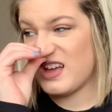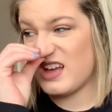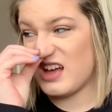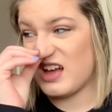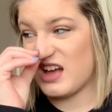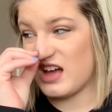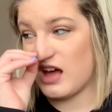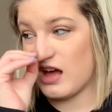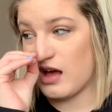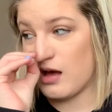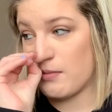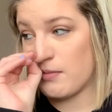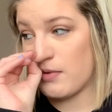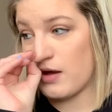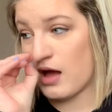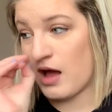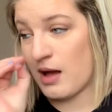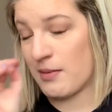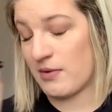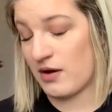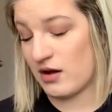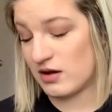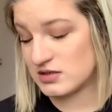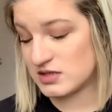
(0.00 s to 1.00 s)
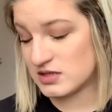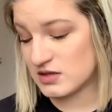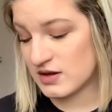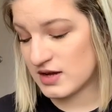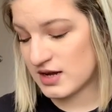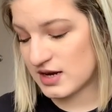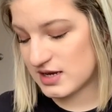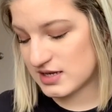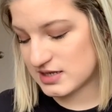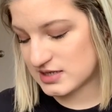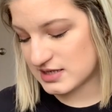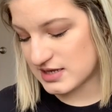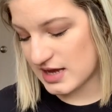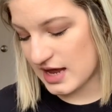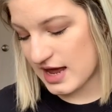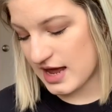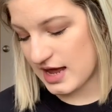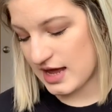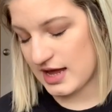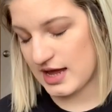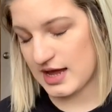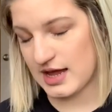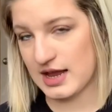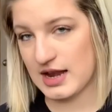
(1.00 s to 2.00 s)
I'm also gonna
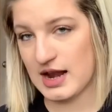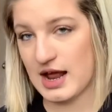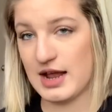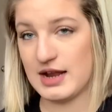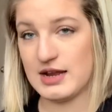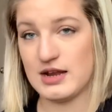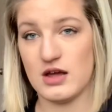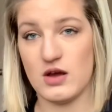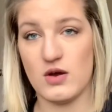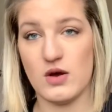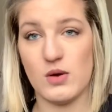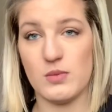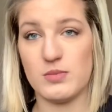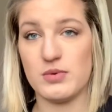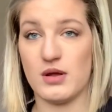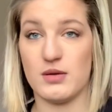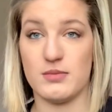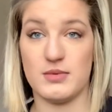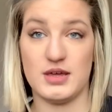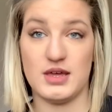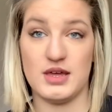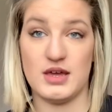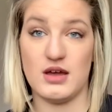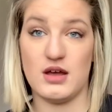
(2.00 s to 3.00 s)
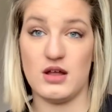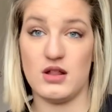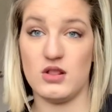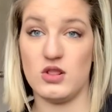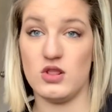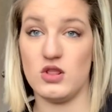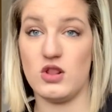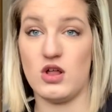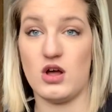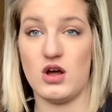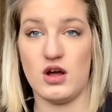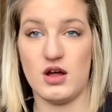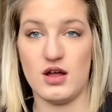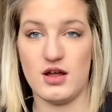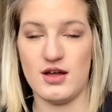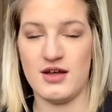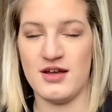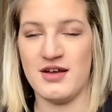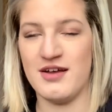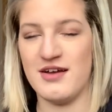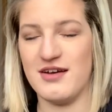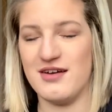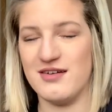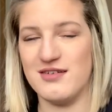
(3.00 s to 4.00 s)
say, and I know I'll probably get a lot
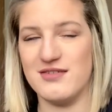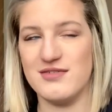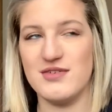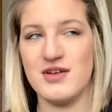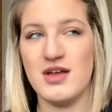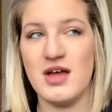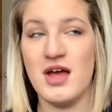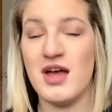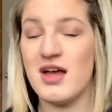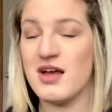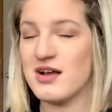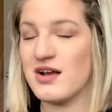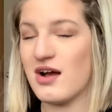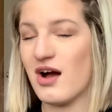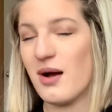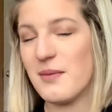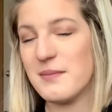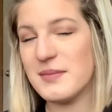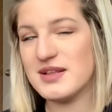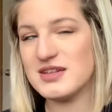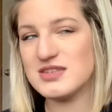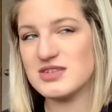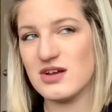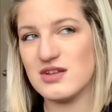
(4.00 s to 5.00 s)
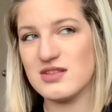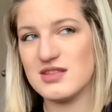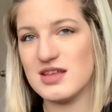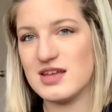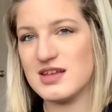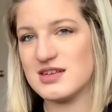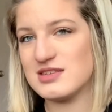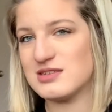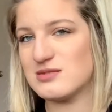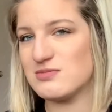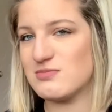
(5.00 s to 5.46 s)
of comments on this,